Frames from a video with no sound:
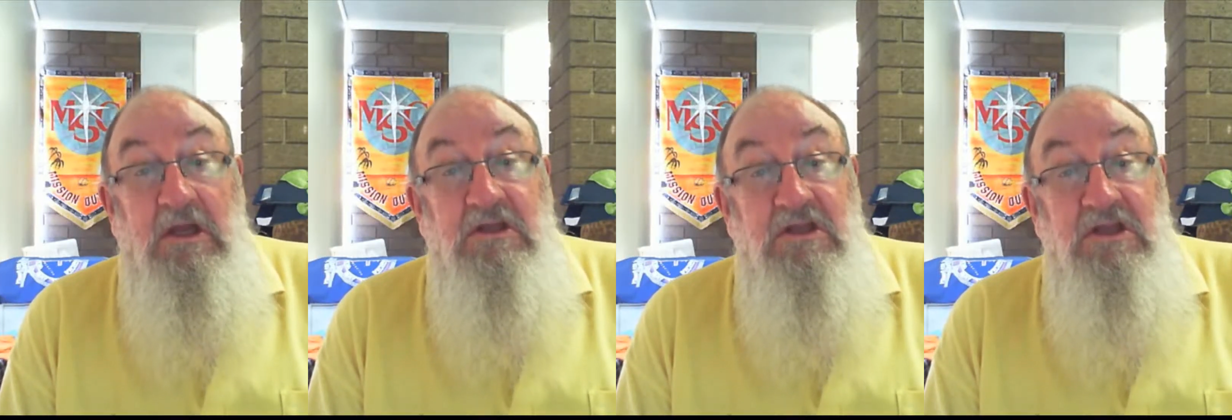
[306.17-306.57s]

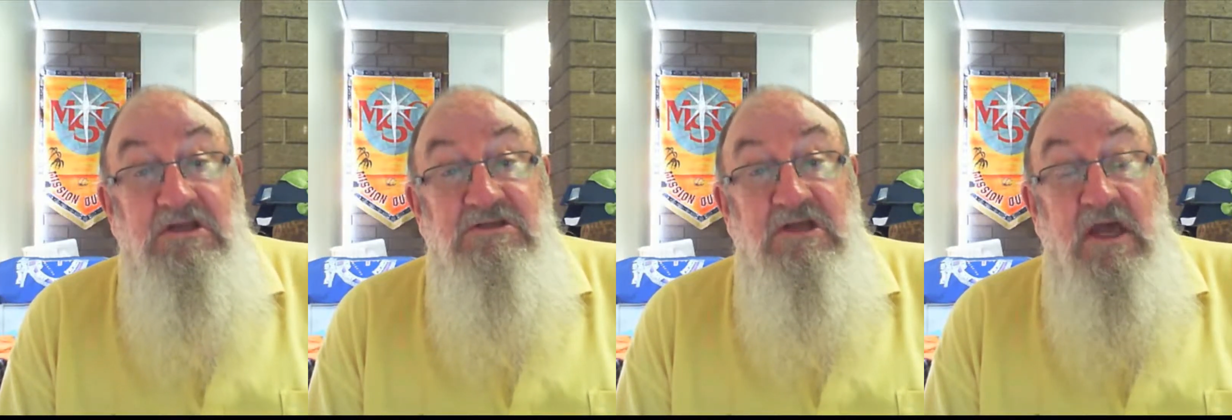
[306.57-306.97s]

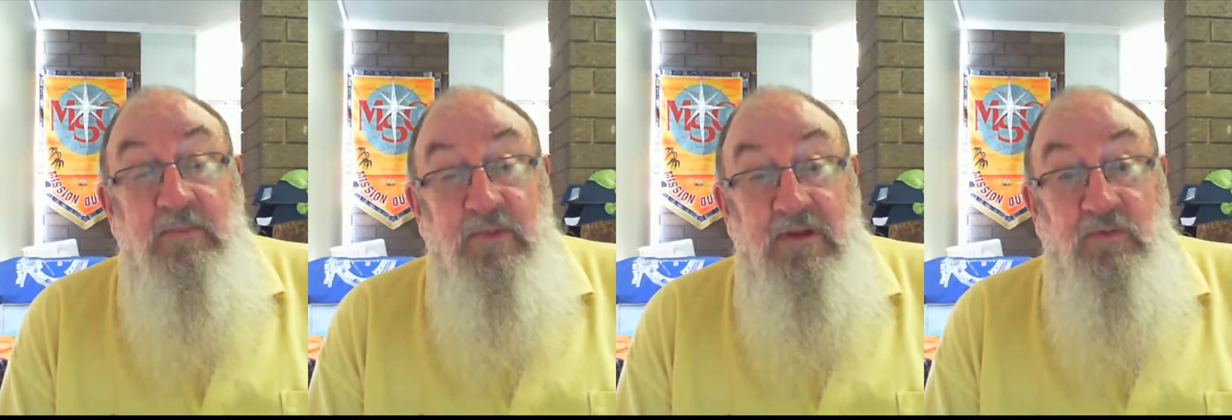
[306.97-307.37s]
These are
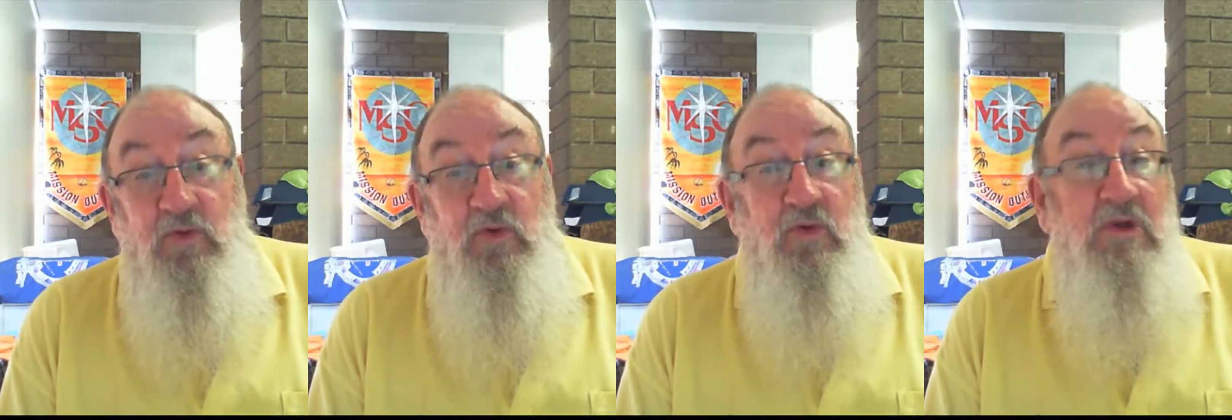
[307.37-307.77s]
people
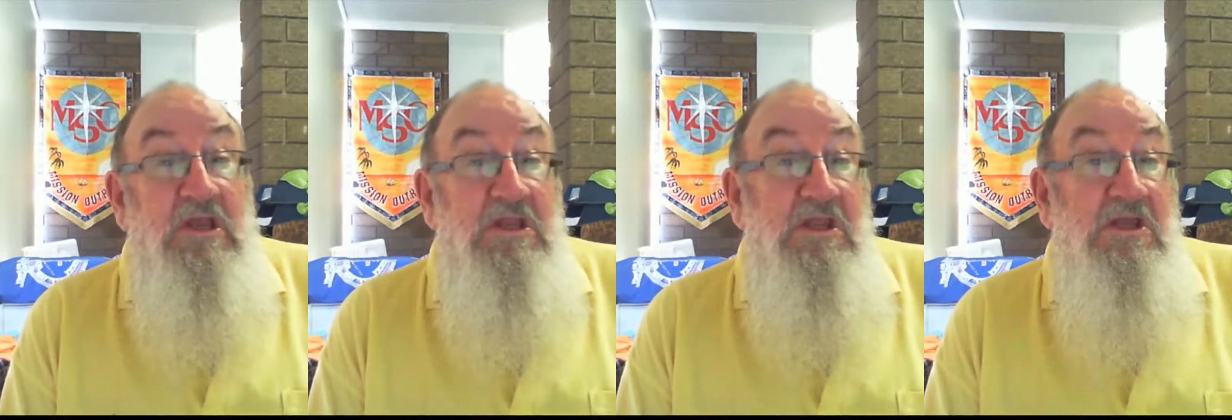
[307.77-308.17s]
who
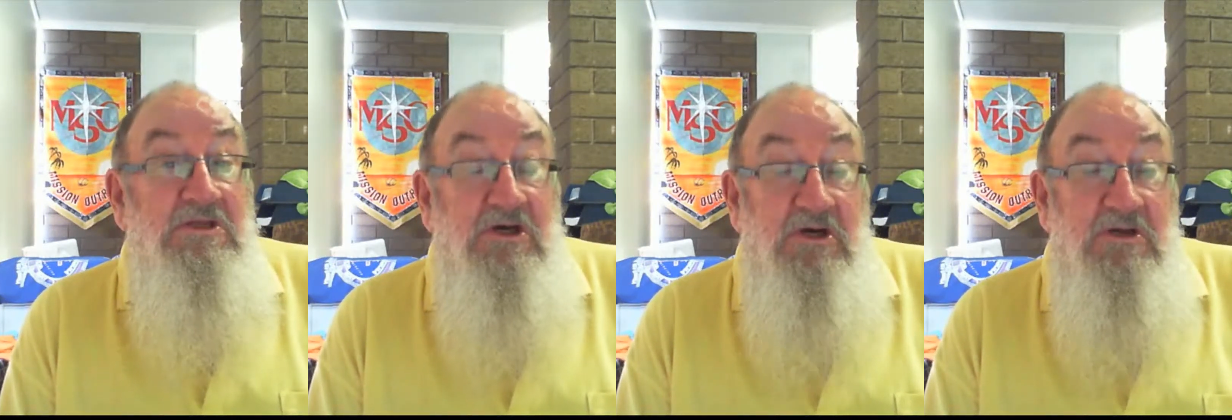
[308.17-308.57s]
in their
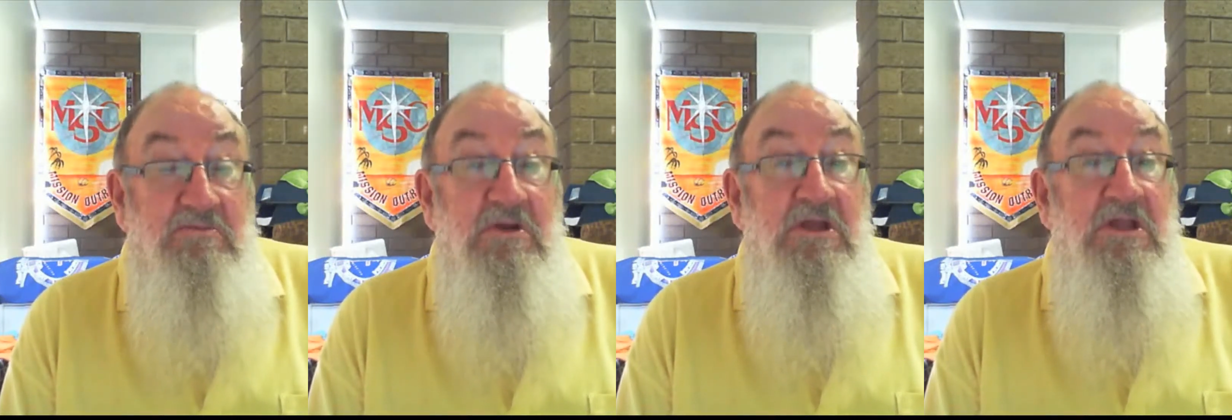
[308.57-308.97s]
time,
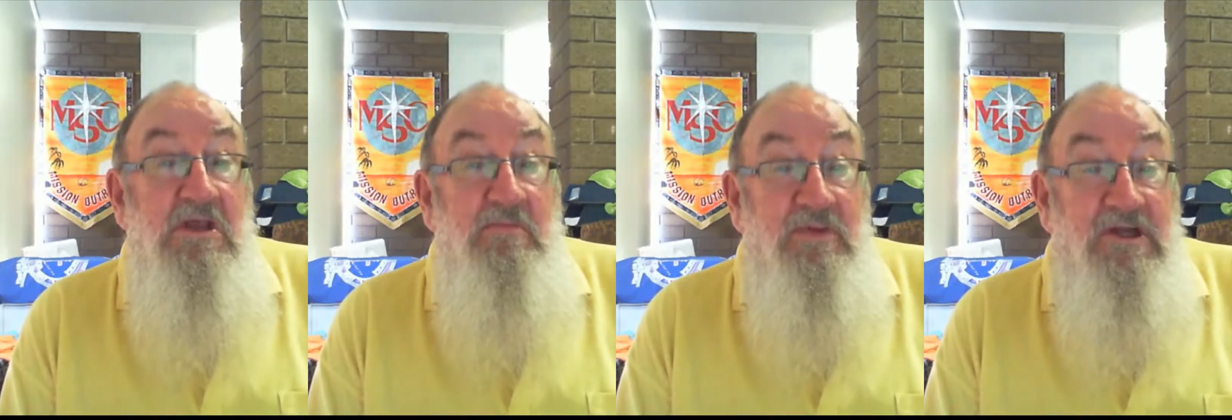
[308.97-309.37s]
in their
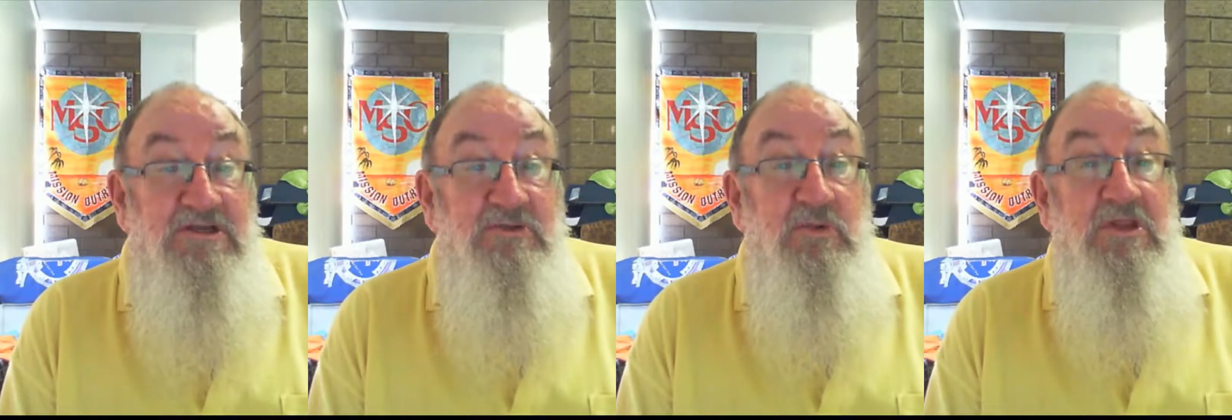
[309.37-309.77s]

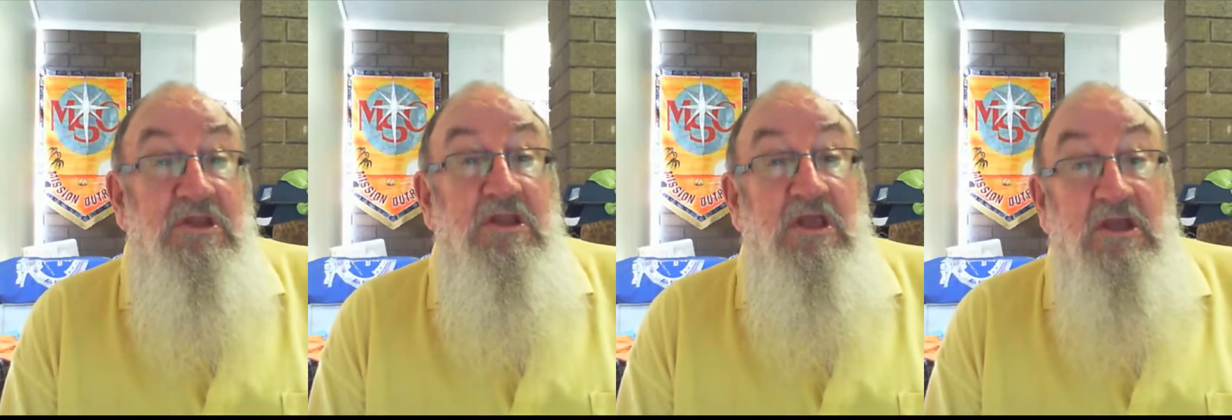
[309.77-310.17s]
place, within
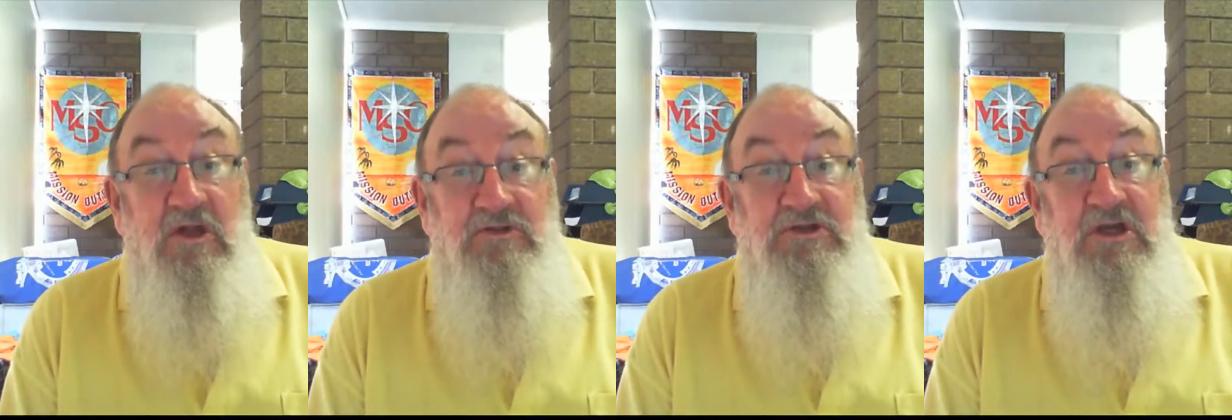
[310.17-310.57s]
their
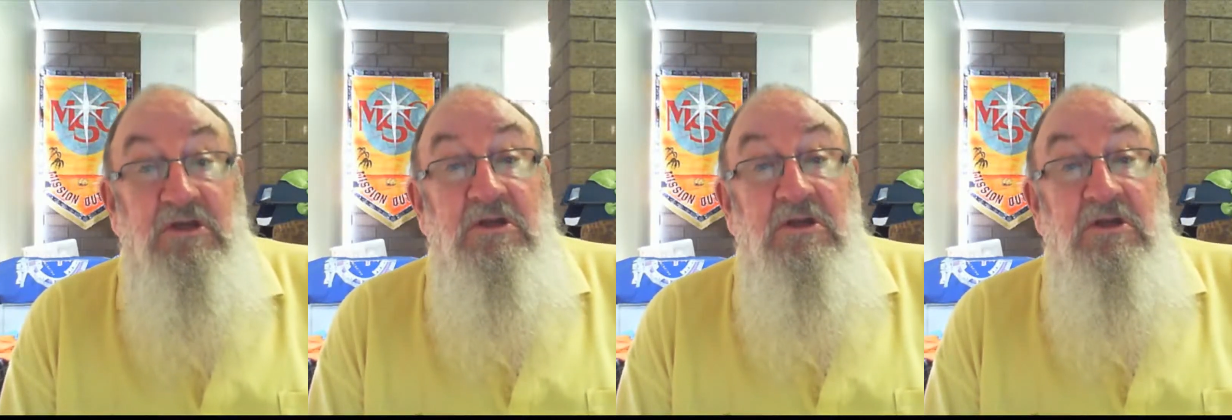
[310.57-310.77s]
culture,